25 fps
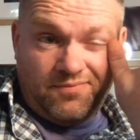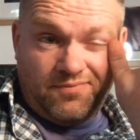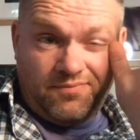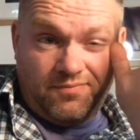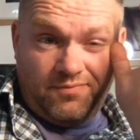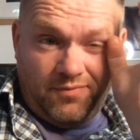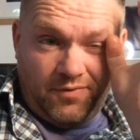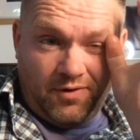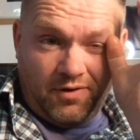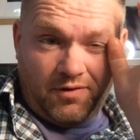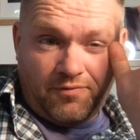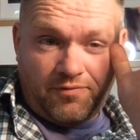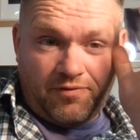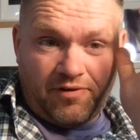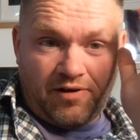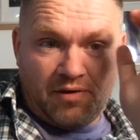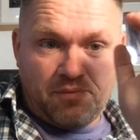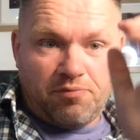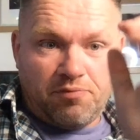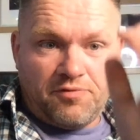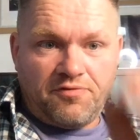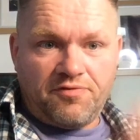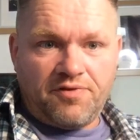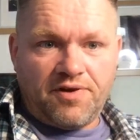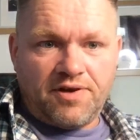Not very
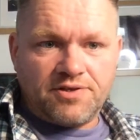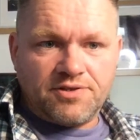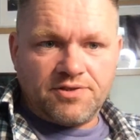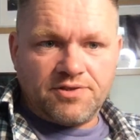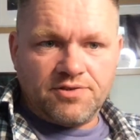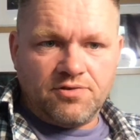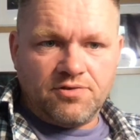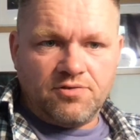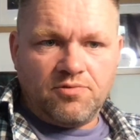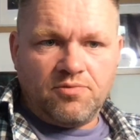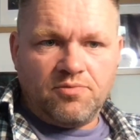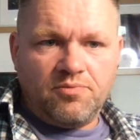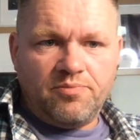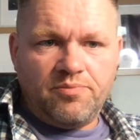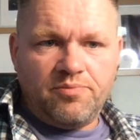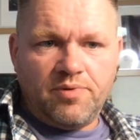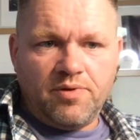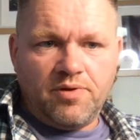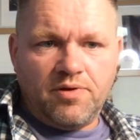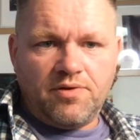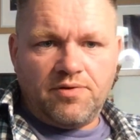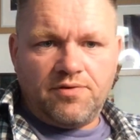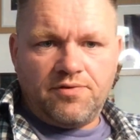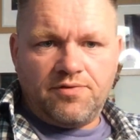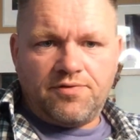professional,
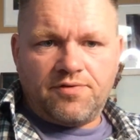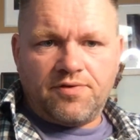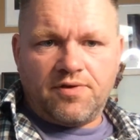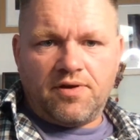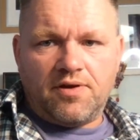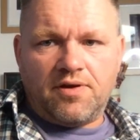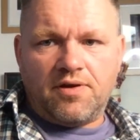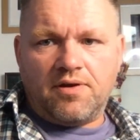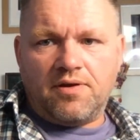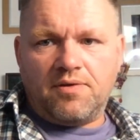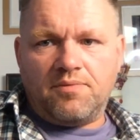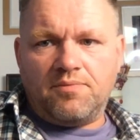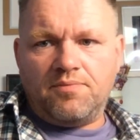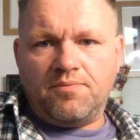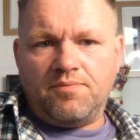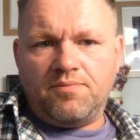but I